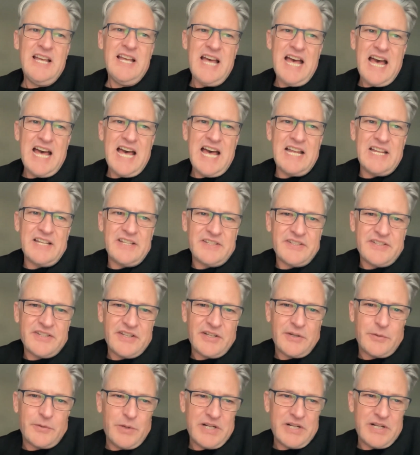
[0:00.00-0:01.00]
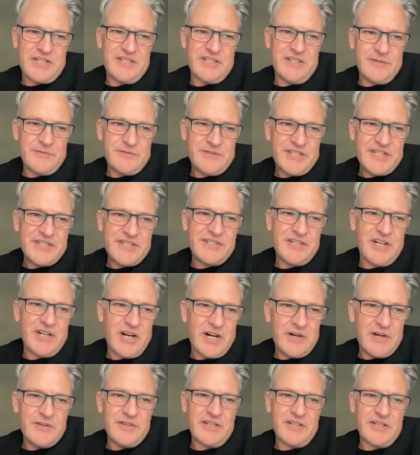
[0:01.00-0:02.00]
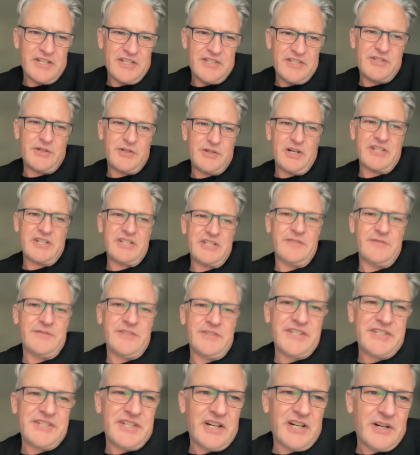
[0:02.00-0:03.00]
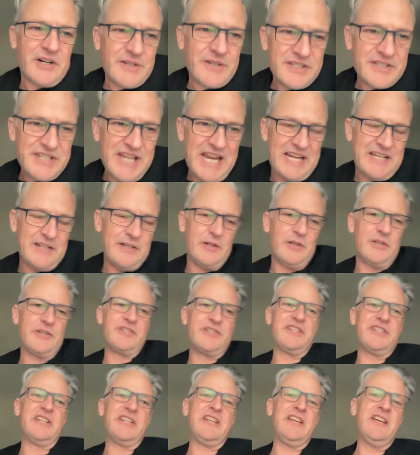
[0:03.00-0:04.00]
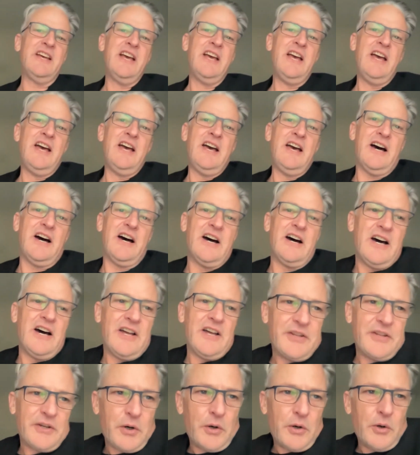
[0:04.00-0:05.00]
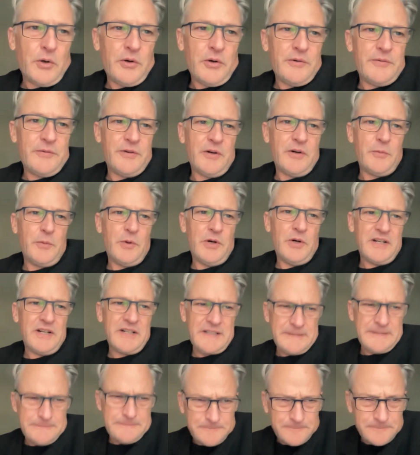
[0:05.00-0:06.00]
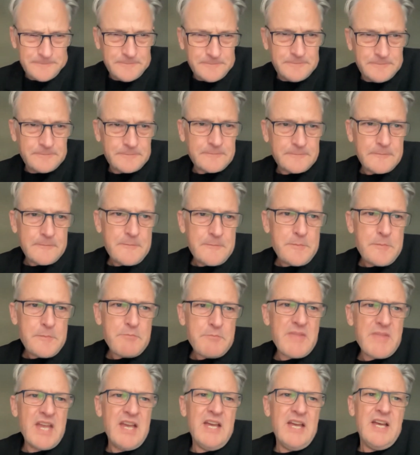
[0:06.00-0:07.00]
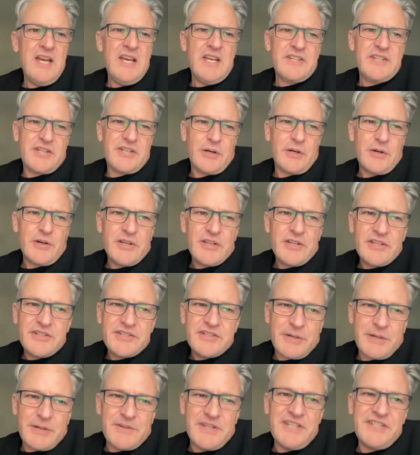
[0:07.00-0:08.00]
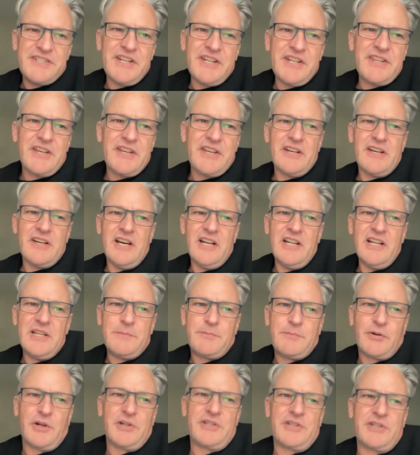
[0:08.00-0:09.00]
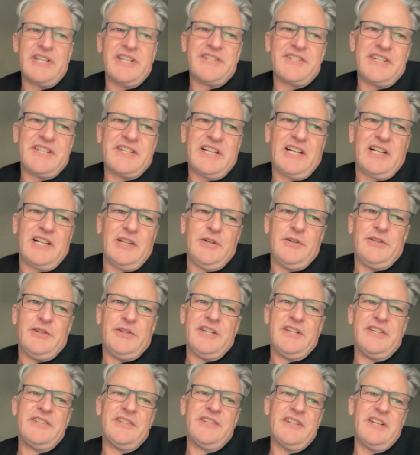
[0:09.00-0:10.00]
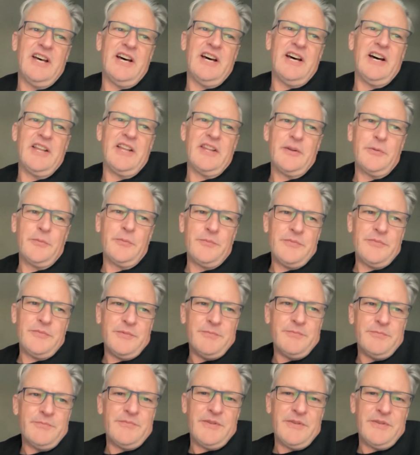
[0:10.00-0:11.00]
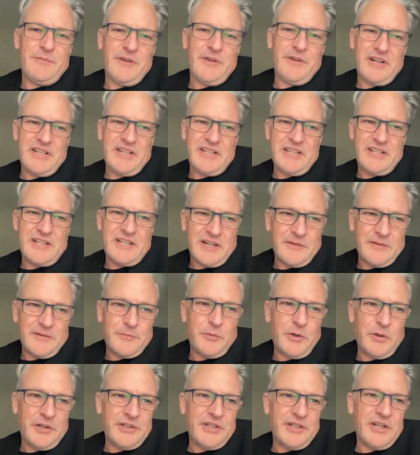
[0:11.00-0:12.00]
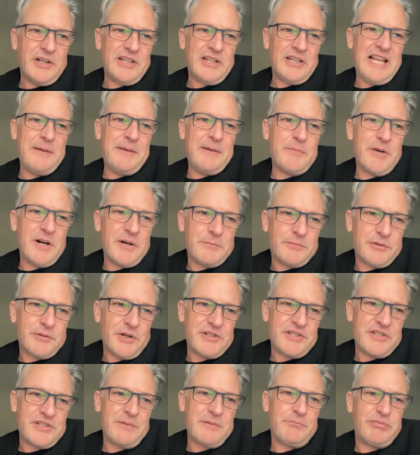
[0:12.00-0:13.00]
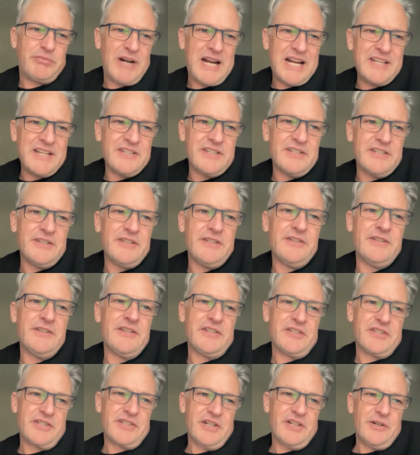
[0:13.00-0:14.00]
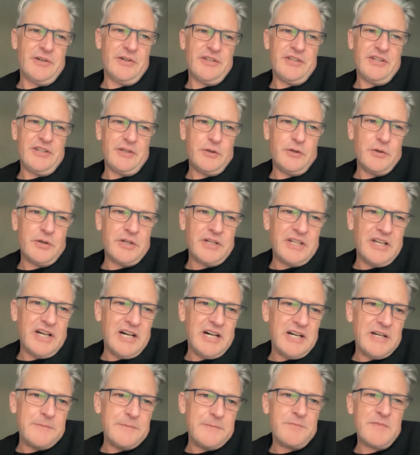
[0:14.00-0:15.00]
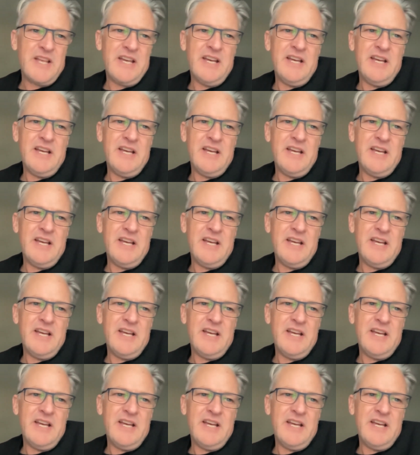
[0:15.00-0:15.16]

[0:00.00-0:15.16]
and the question of desire and the construction of desire in technology at the core of her work. So some of these other early projects included the very kind of well-known landmark project Brandon that showed at the Guggenheim,